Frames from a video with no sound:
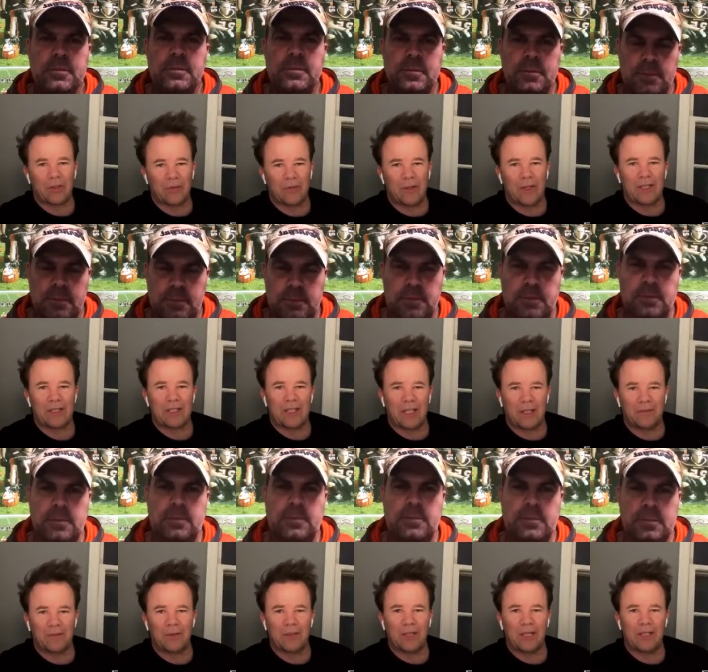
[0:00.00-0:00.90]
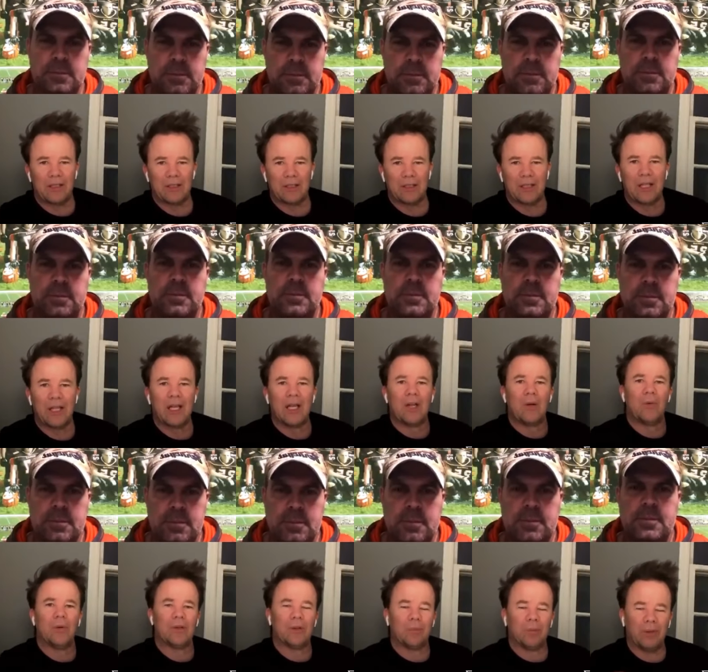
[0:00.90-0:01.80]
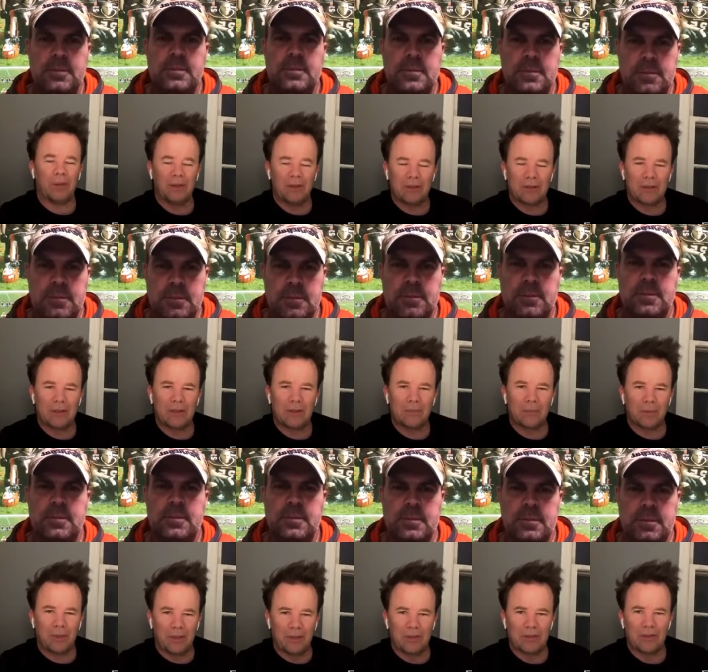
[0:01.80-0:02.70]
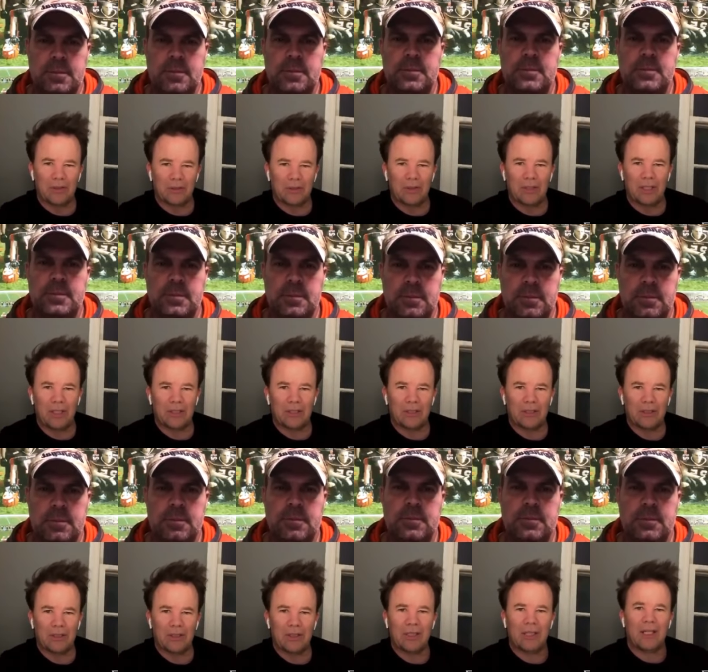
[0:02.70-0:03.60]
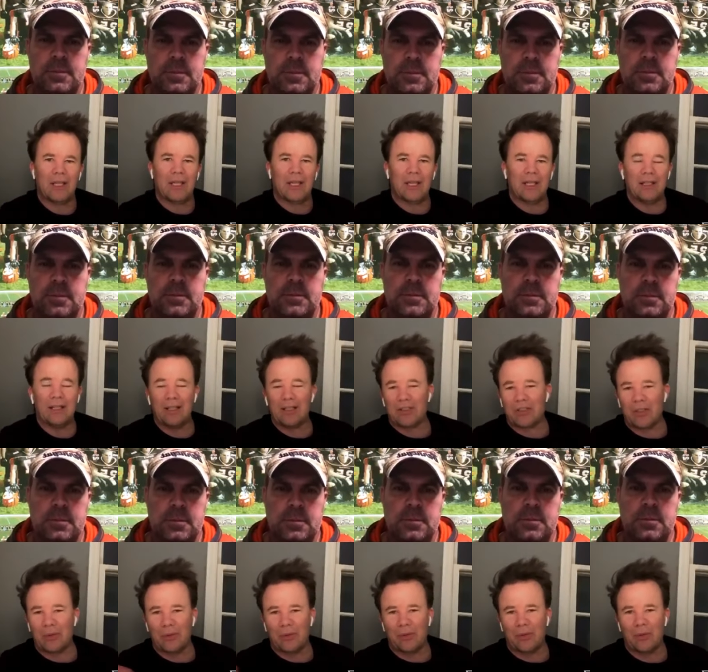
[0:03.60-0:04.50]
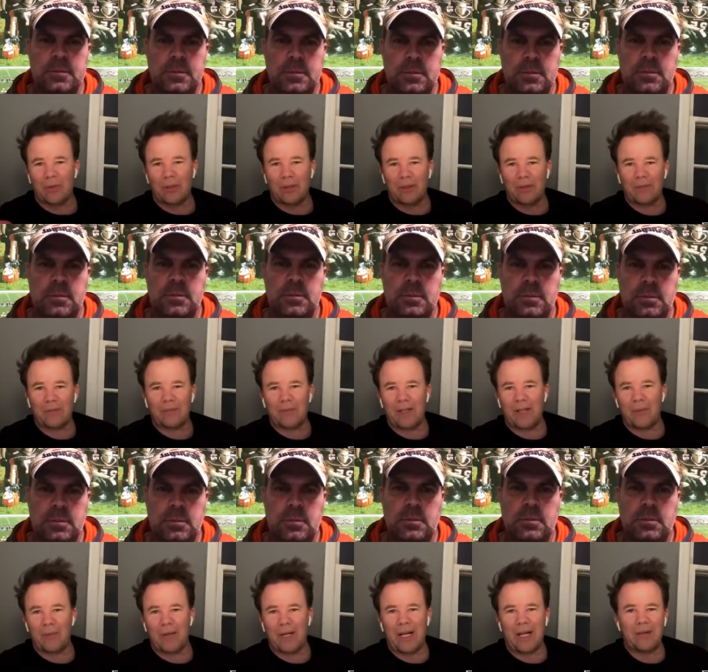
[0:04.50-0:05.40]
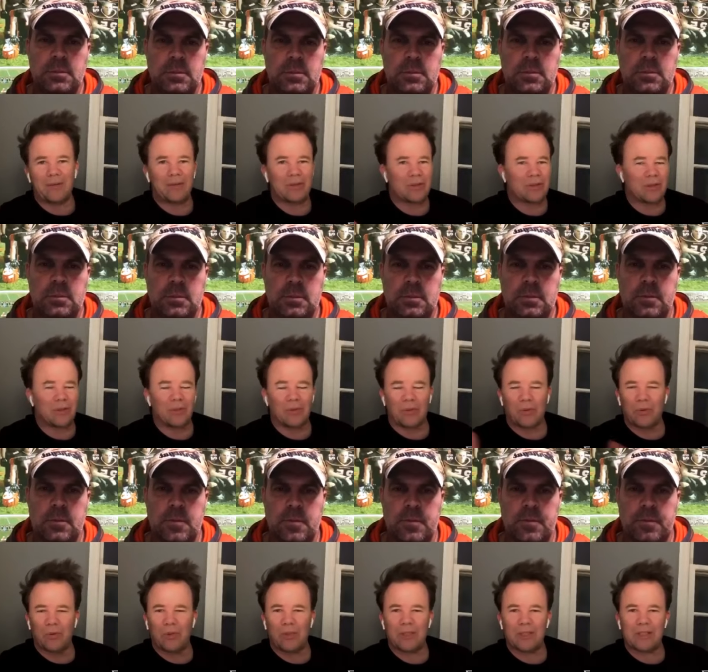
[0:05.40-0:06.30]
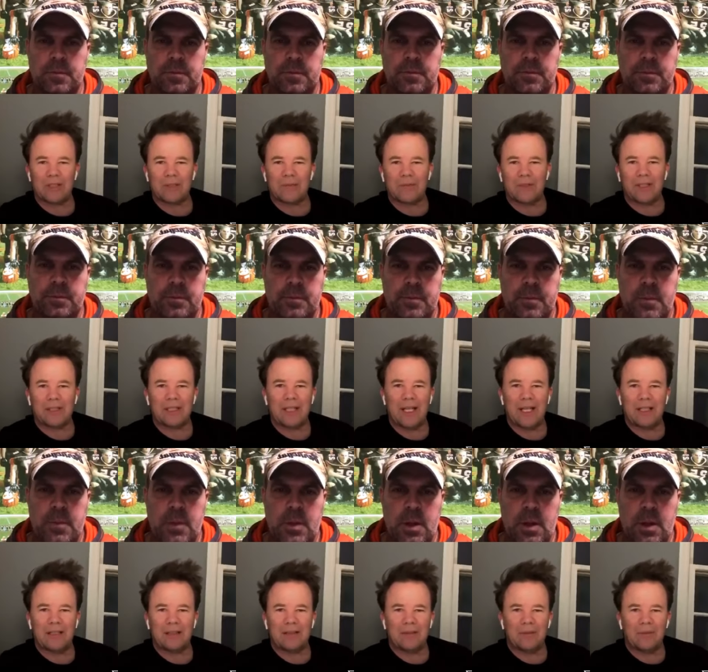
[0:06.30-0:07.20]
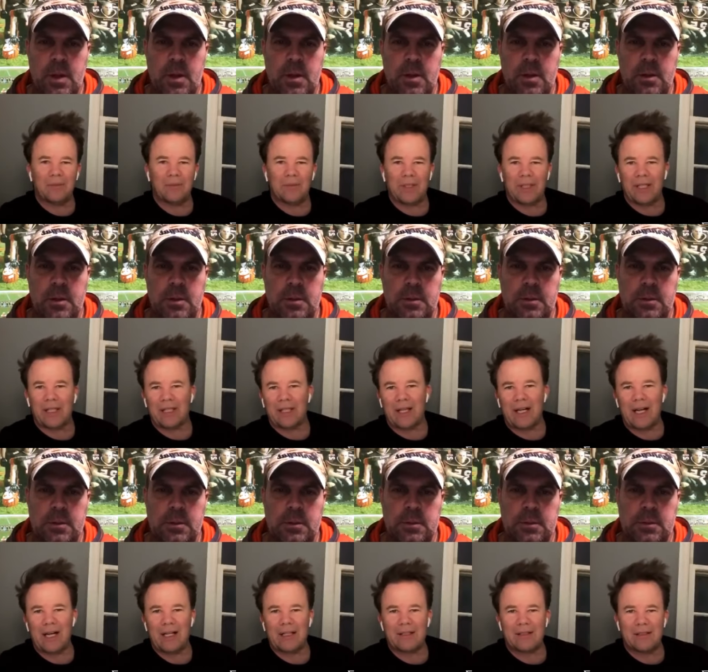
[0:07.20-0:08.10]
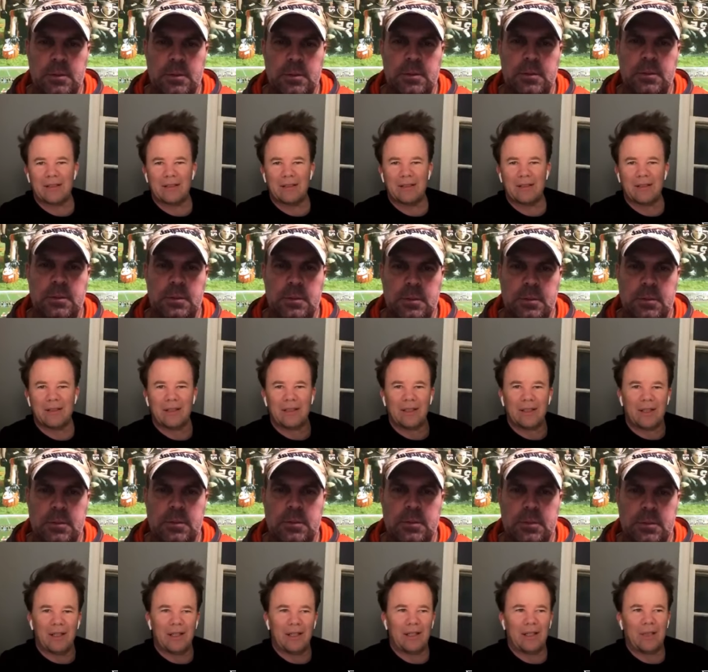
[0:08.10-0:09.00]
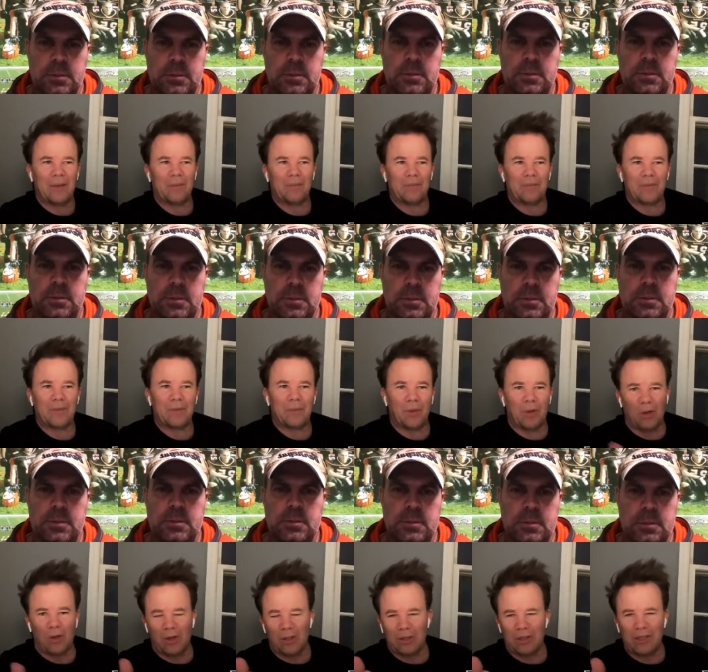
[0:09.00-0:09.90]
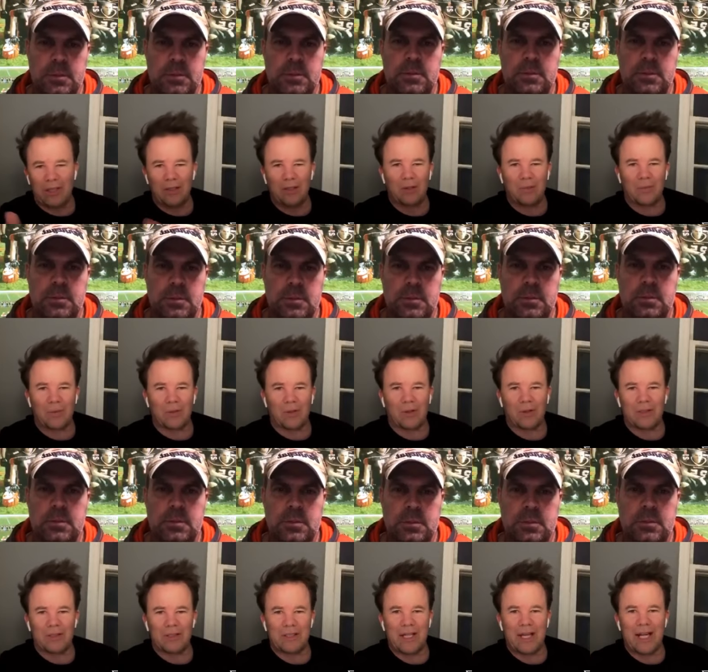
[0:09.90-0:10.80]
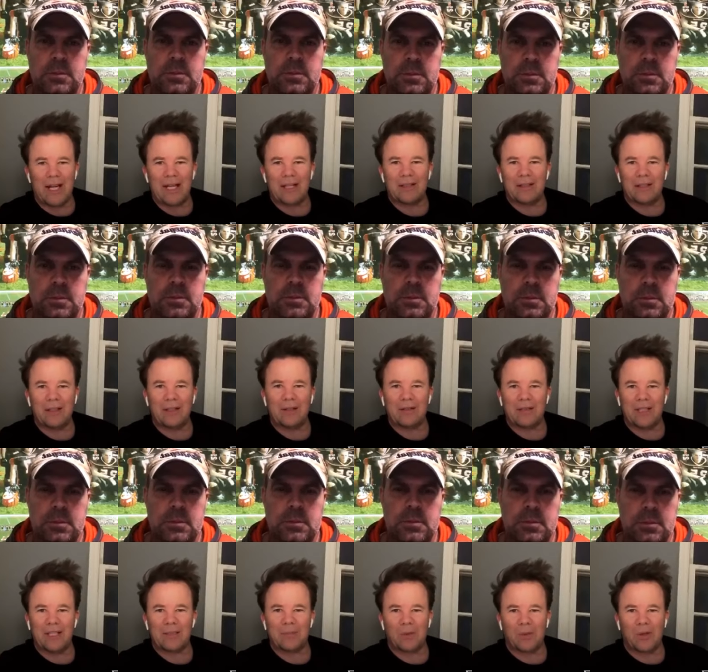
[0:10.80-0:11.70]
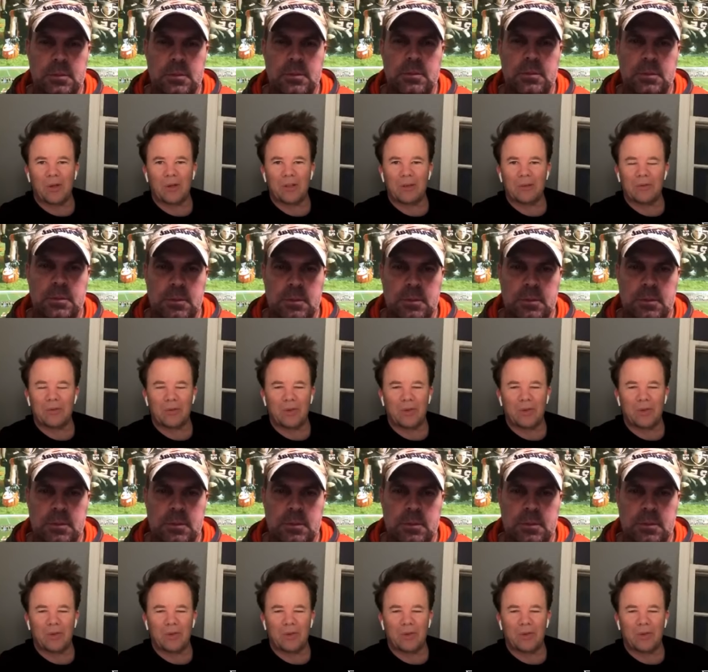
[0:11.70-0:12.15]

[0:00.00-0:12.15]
Speaker 1: as an NFL agent with the Players Players Association, and then I started recruiting. I went out and started recruiting and stuff like that to to get guys and um, McCarthy. I know McCarthy's dad. You know Dennis McCarthy was a great